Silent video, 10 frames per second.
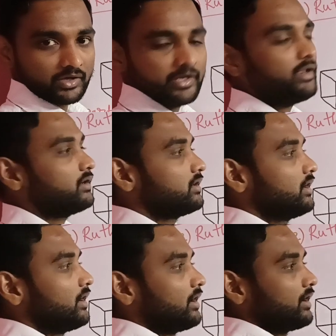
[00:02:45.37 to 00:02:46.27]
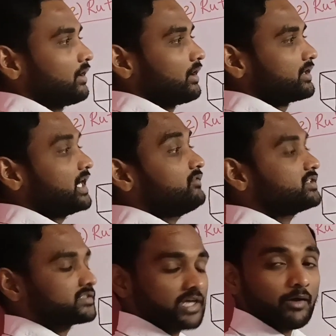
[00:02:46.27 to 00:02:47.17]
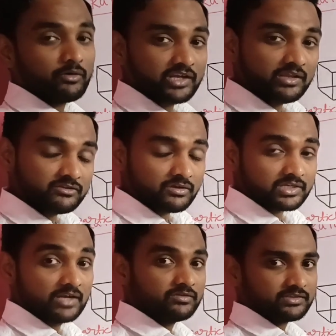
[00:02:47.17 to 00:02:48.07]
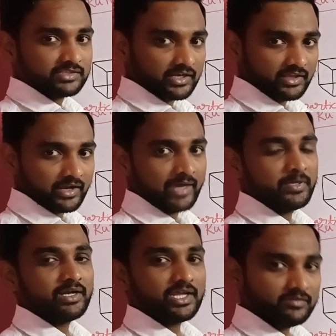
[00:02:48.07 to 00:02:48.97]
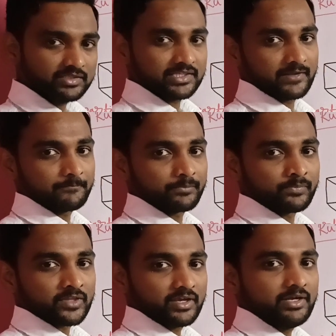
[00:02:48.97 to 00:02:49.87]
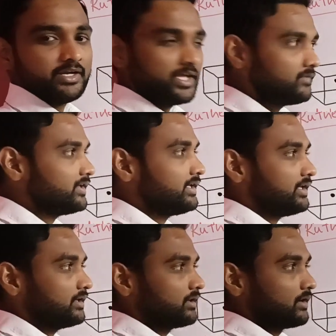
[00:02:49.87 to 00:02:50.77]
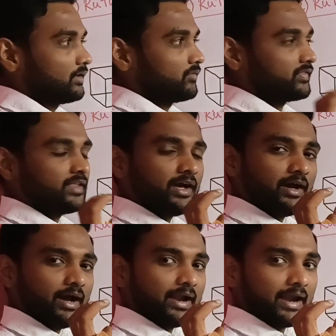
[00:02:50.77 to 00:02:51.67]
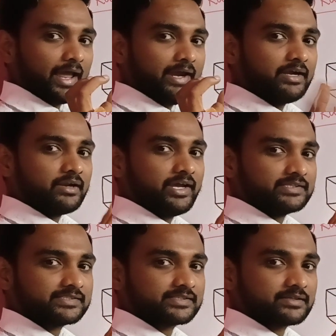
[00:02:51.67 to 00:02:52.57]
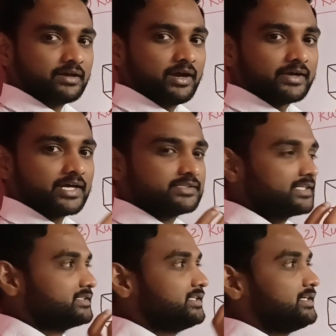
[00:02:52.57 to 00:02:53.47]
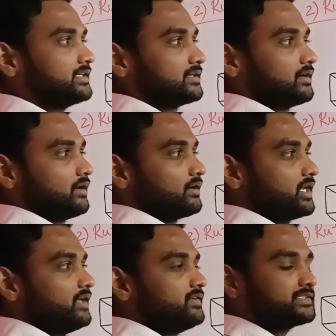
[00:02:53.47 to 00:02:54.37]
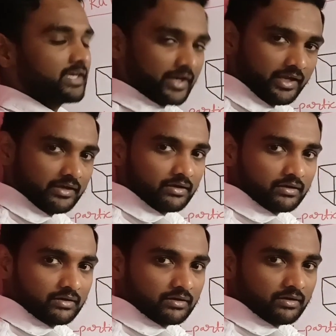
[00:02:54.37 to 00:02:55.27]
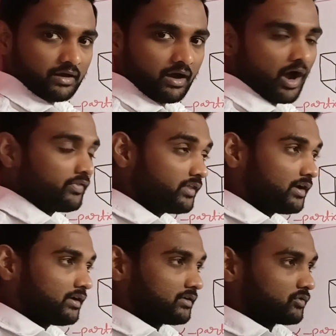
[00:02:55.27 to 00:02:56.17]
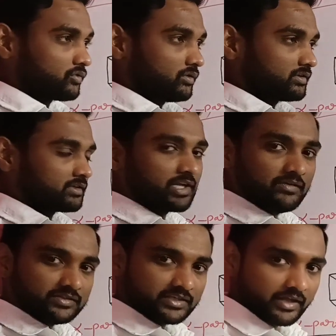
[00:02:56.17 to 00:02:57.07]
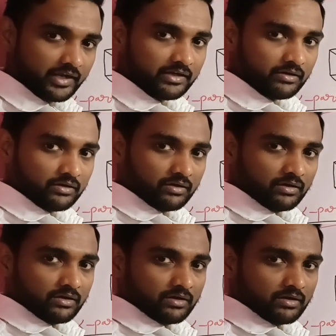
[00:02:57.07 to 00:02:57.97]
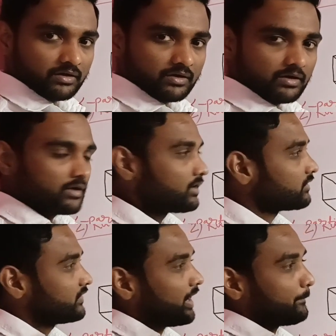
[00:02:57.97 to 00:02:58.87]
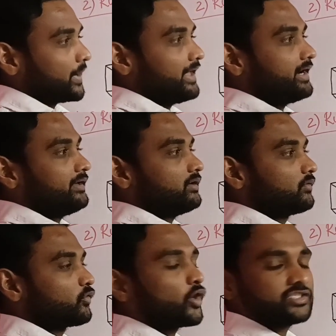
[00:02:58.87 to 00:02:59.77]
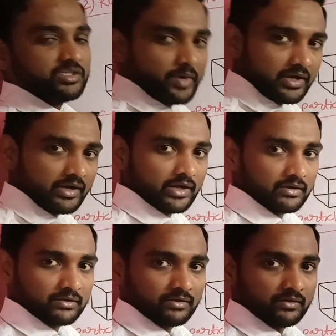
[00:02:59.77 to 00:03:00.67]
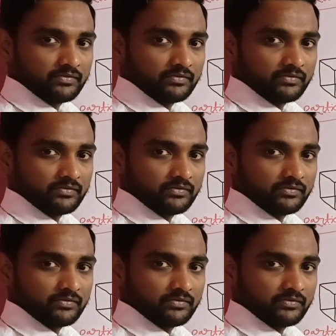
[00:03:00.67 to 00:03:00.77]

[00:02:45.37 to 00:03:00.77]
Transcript: In televisions, our televisions are there. I mean TV. In TV, when the light rays touches the TV screen, on the TV screen they applied fluorescent material.